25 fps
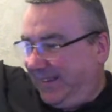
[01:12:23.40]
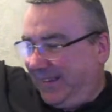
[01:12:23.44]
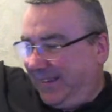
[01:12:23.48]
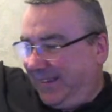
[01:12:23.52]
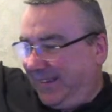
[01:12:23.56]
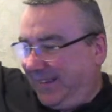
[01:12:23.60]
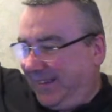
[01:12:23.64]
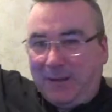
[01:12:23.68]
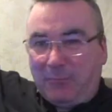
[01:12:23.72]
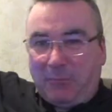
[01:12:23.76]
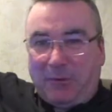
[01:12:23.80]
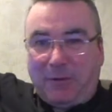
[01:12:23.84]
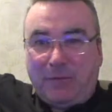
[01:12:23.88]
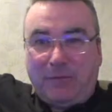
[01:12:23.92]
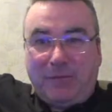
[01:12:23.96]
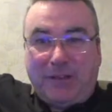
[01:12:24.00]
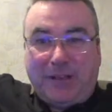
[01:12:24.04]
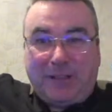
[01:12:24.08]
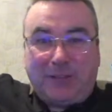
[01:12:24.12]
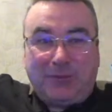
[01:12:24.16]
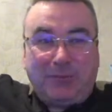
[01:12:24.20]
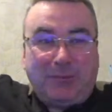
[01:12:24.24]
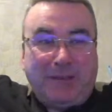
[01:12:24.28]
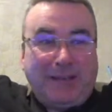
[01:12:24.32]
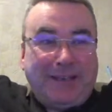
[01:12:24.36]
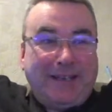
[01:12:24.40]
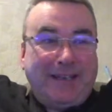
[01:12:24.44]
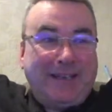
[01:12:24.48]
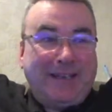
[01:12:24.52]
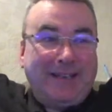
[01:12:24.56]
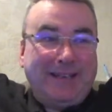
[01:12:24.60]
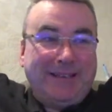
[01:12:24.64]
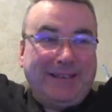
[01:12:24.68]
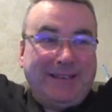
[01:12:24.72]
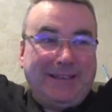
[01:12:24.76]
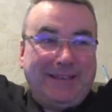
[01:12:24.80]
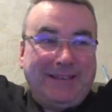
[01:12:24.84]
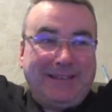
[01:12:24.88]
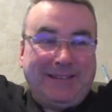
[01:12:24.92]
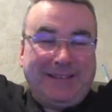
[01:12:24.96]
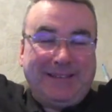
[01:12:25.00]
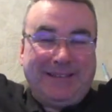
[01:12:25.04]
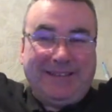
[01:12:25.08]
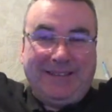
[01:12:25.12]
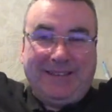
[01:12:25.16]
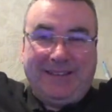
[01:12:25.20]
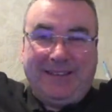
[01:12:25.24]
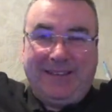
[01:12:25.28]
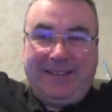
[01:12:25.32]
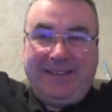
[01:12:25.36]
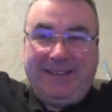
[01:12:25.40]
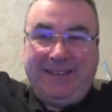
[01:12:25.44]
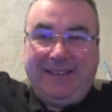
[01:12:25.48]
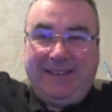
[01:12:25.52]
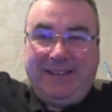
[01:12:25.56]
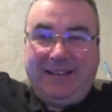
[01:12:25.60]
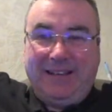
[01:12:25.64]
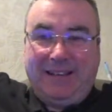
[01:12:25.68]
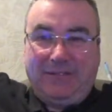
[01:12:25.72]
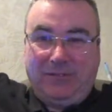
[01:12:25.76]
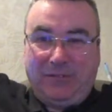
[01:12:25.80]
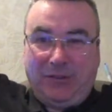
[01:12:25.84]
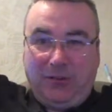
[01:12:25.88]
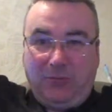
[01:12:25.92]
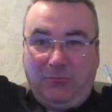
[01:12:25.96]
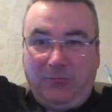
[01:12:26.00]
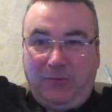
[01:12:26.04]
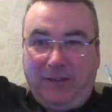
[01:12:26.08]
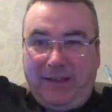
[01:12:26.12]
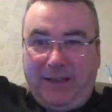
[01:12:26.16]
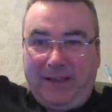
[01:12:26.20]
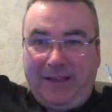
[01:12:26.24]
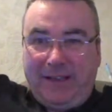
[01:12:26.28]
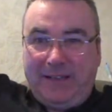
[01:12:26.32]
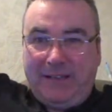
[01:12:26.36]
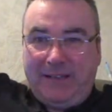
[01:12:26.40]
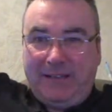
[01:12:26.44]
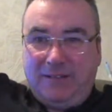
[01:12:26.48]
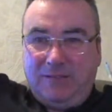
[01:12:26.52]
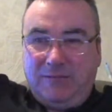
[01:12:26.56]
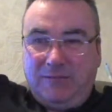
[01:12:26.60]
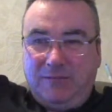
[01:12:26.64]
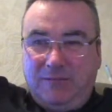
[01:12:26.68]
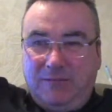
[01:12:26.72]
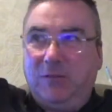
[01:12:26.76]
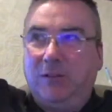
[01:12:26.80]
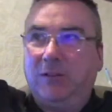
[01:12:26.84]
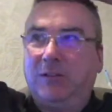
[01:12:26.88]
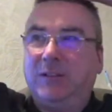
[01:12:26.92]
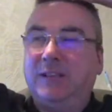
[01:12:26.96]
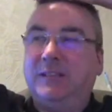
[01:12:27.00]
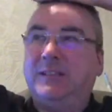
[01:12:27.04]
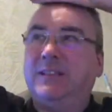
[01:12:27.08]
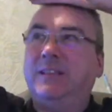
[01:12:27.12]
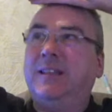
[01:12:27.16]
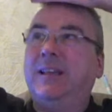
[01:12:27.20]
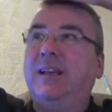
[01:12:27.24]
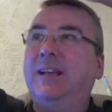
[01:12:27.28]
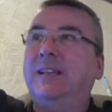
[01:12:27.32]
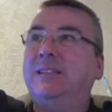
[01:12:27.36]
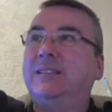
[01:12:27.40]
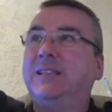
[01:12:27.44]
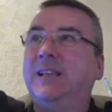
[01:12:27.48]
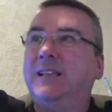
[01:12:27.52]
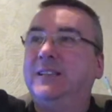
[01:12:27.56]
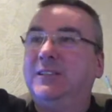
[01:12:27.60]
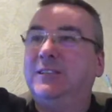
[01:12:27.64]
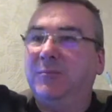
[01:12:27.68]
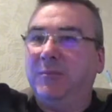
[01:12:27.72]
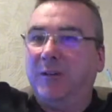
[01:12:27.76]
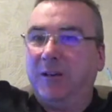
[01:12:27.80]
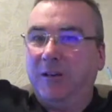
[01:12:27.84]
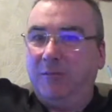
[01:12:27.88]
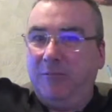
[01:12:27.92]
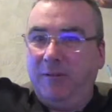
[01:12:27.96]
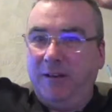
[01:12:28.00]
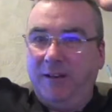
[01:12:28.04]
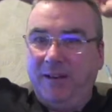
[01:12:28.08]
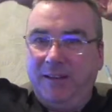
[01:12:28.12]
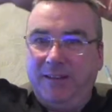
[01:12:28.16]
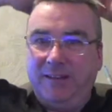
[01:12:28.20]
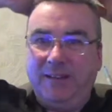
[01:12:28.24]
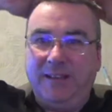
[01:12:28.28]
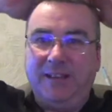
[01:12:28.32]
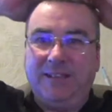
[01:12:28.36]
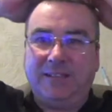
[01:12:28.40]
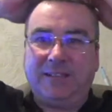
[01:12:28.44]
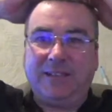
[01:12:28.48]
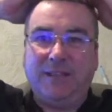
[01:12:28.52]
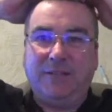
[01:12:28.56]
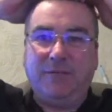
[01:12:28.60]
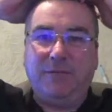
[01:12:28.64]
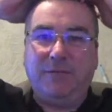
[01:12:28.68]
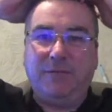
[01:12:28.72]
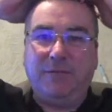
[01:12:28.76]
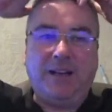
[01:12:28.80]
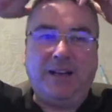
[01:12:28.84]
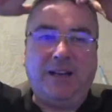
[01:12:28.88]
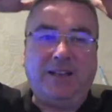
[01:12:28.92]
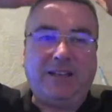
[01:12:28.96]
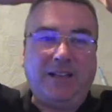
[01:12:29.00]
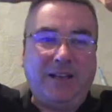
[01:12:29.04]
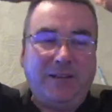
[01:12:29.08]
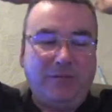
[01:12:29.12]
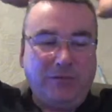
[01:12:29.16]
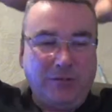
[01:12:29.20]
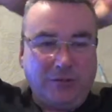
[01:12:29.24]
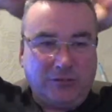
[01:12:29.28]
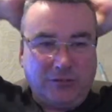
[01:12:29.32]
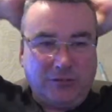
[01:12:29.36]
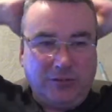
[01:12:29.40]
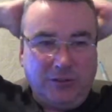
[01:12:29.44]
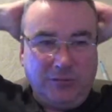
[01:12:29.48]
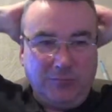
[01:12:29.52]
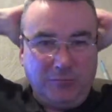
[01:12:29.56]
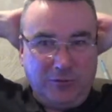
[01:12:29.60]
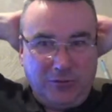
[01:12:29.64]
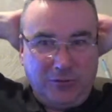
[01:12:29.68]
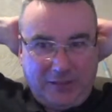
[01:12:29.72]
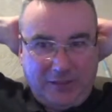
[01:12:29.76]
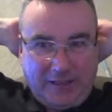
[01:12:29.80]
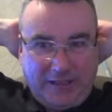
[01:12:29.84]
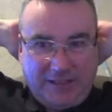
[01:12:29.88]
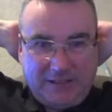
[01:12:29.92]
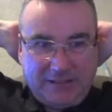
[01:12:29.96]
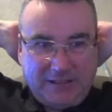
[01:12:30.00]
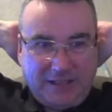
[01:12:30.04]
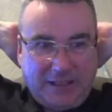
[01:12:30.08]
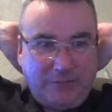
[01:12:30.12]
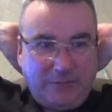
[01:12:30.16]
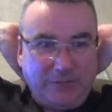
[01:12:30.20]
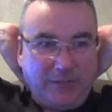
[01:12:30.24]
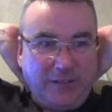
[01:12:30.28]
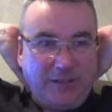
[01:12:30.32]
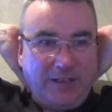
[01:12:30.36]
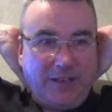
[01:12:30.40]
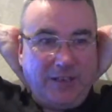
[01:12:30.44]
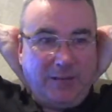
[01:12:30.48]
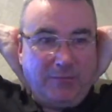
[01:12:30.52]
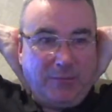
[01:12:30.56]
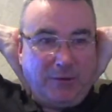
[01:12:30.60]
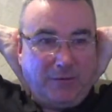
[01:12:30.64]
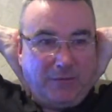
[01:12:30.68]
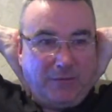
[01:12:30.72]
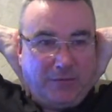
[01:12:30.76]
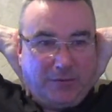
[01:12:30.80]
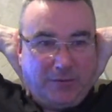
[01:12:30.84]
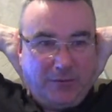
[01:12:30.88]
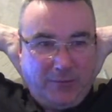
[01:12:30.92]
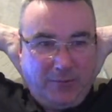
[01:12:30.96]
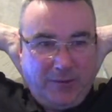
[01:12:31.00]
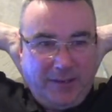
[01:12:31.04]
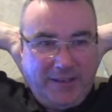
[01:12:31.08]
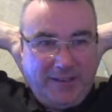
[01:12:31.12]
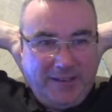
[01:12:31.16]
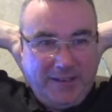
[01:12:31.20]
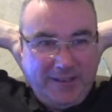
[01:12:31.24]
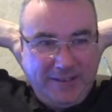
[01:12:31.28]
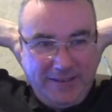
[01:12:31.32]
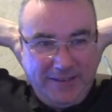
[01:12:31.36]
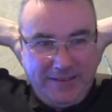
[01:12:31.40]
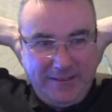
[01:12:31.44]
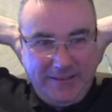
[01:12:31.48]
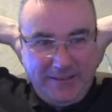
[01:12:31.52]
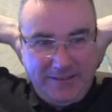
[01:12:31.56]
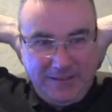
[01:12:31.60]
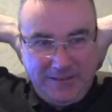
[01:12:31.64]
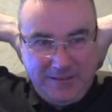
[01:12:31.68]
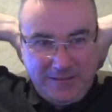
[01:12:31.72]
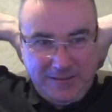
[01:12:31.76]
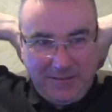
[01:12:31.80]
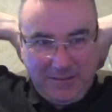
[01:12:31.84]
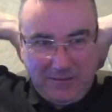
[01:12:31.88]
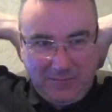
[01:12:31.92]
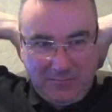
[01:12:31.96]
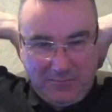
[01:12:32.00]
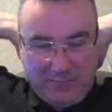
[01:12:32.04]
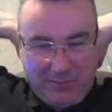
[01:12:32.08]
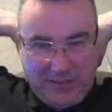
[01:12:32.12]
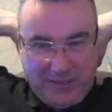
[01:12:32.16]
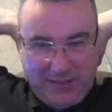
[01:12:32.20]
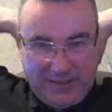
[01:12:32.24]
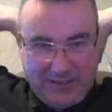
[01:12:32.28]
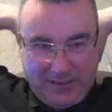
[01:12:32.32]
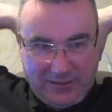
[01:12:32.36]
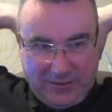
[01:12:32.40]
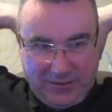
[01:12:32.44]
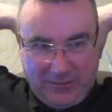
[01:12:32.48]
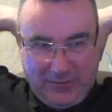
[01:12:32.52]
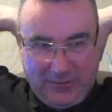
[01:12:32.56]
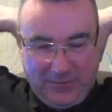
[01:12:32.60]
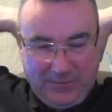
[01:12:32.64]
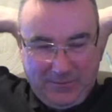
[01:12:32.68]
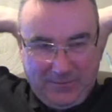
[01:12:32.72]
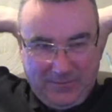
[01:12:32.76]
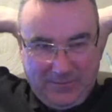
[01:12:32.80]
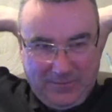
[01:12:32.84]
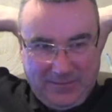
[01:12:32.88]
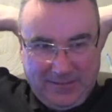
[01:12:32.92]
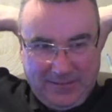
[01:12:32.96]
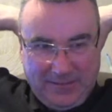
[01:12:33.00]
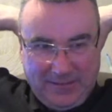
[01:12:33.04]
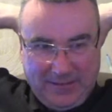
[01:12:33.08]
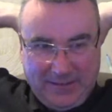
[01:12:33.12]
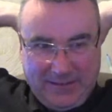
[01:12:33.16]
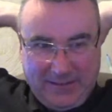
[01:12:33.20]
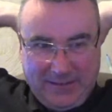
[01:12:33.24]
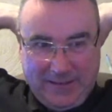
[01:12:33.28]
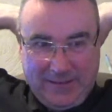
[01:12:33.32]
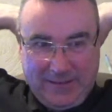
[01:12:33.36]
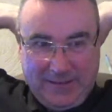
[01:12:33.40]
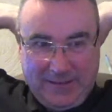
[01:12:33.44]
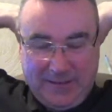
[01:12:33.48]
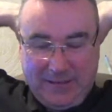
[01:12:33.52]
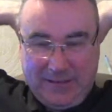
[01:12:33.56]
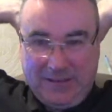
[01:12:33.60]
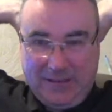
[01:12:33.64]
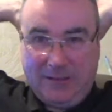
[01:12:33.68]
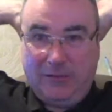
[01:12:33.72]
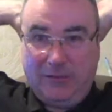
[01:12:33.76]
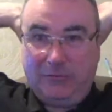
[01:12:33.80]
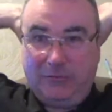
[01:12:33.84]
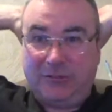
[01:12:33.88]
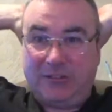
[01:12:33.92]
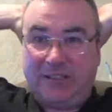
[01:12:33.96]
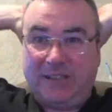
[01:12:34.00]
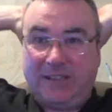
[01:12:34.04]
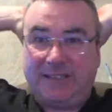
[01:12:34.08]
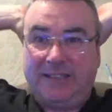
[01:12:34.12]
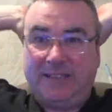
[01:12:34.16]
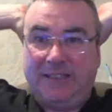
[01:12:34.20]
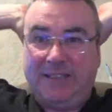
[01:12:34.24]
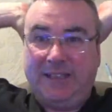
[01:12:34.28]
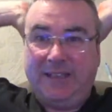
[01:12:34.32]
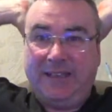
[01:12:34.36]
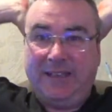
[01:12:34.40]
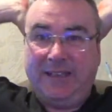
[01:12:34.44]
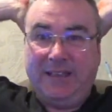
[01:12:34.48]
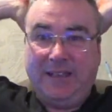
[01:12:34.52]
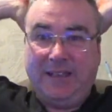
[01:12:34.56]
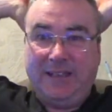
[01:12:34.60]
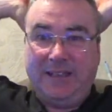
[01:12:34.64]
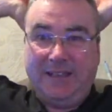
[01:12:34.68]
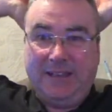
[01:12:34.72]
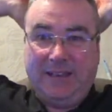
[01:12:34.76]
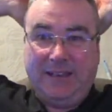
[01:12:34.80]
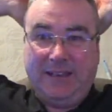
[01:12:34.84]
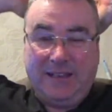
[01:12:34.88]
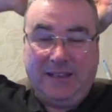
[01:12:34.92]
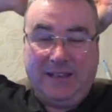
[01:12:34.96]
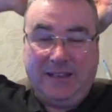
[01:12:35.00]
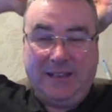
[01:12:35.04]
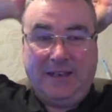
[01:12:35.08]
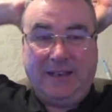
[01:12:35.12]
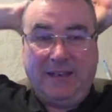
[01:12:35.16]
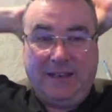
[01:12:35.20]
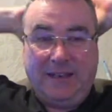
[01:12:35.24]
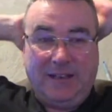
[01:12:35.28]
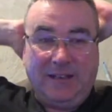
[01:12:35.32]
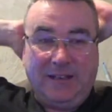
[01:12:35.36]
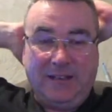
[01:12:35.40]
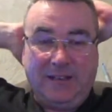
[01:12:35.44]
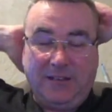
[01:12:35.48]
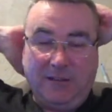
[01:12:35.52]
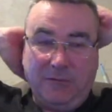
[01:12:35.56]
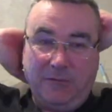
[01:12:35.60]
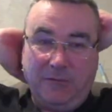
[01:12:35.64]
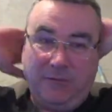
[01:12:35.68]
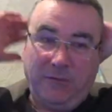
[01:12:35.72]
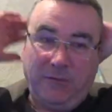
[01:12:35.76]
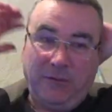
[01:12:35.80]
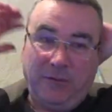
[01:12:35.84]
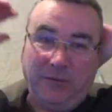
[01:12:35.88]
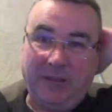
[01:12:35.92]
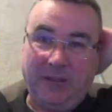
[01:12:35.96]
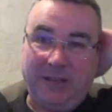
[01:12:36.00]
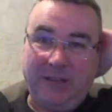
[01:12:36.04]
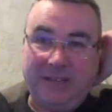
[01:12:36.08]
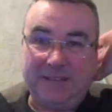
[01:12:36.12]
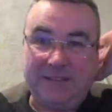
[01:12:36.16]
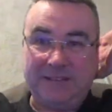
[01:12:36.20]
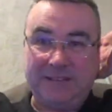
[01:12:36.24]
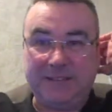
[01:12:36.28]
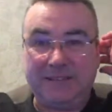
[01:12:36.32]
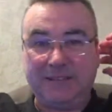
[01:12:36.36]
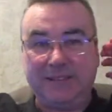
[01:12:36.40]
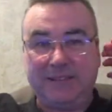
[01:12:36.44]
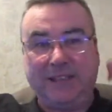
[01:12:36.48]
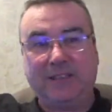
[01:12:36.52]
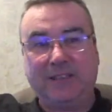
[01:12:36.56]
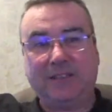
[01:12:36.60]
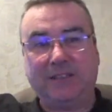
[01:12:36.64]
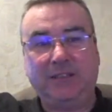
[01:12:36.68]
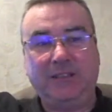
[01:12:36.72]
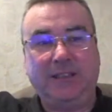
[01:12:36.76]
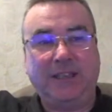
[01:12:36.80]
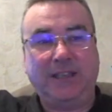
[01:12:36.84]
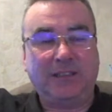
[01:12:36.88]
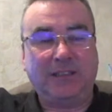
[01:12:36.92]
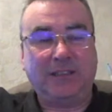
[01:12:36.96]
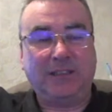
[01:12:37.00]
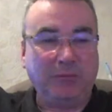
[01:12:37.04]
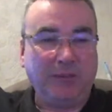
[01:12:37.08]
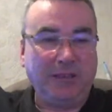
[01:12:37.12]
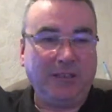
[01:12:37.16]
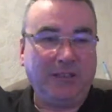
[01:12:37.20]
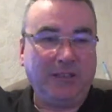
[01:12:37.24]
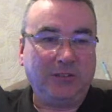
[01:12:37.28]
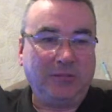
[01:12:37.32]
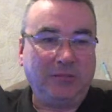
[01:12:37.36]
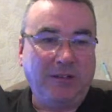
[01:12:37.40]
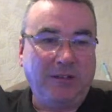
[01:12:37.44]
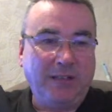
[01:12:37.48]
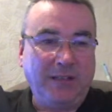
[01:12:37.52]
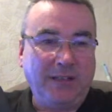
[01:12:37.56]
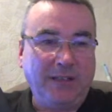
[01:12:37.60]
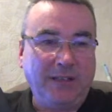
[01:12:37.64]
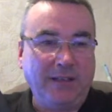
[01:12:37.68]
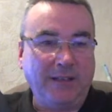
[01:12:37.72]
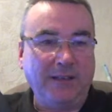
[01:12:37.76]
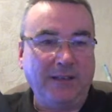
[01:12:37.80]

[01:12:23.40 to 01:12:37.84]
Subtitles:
I'm off next week. I've got to work, it's Thursday tomorrow, isn't it? Thursday and Friday. I've got 2 more days left, and then I'm off for a week. Bring it on. I'll go Saturday, and then I'll go a few days next week as well, like.